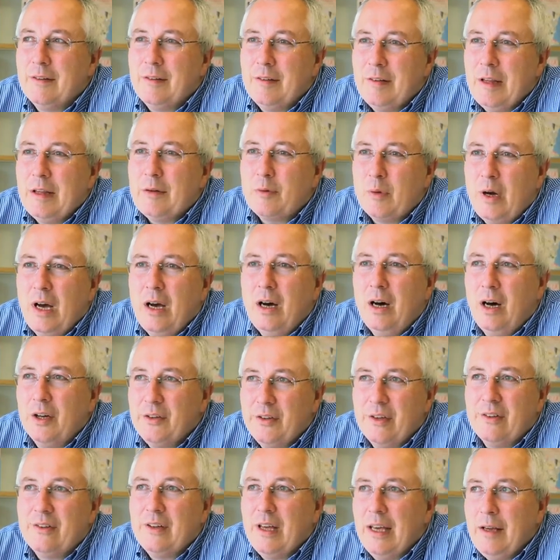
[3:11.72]
it's quite hard
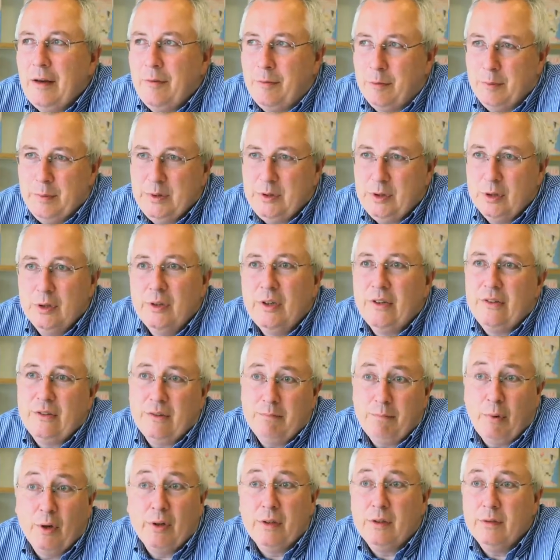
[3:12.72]
to say from a
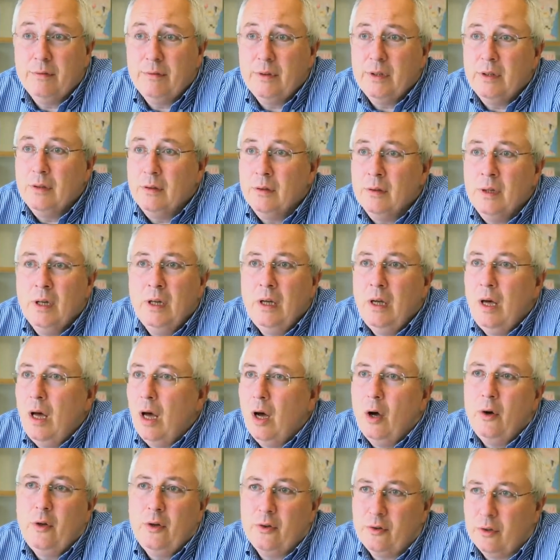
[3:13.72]
tourist point of view,
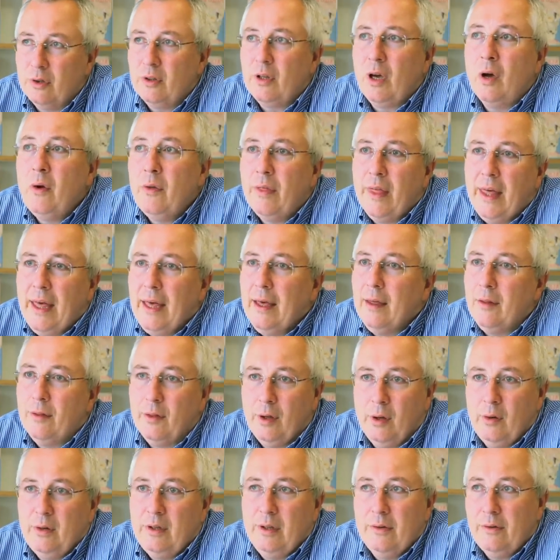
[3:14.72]
oh, you should go there,
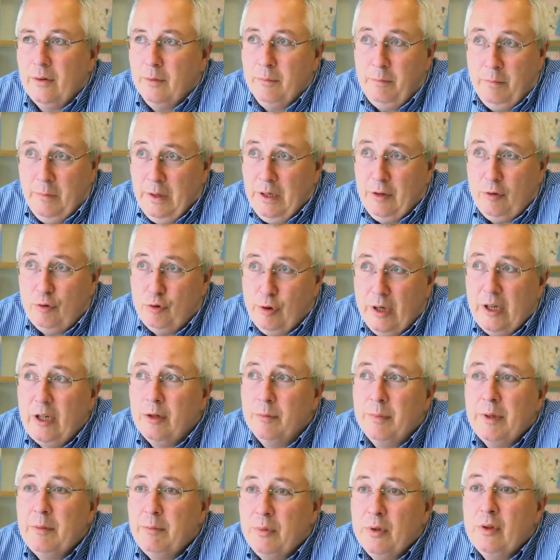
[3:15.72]
though it is an
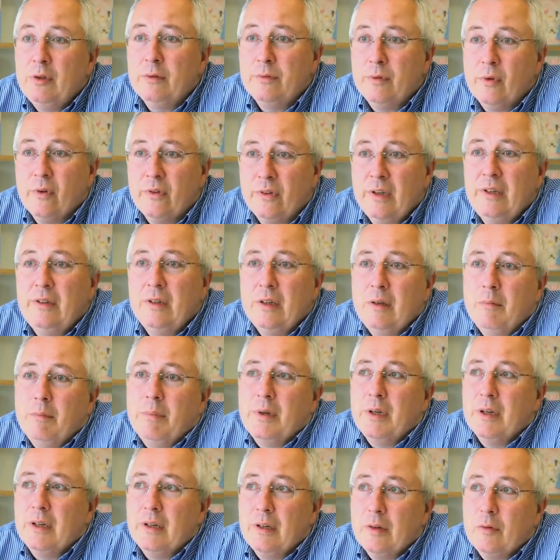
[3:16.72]
incredibly beautiful city,
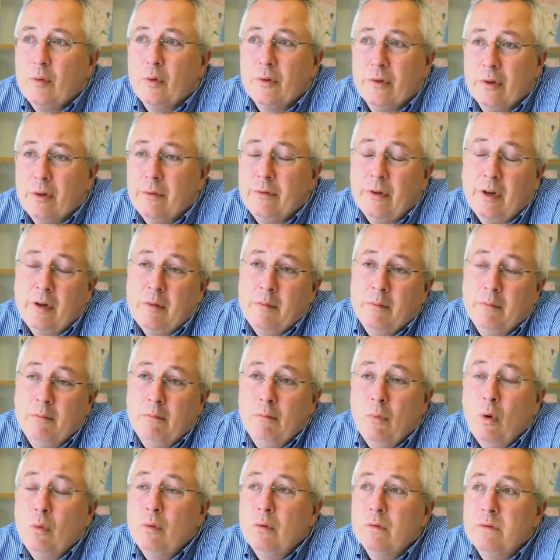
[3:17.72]
but it's also a very
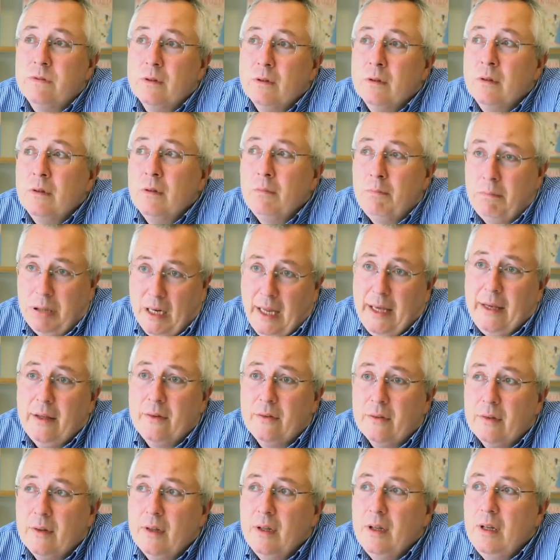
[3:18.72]
mournful
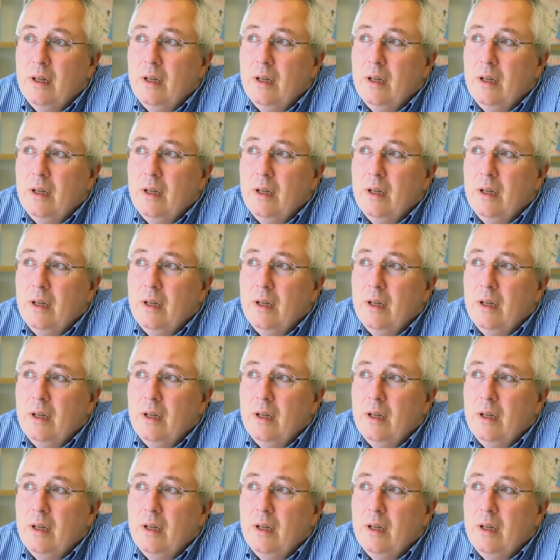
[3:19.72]
place.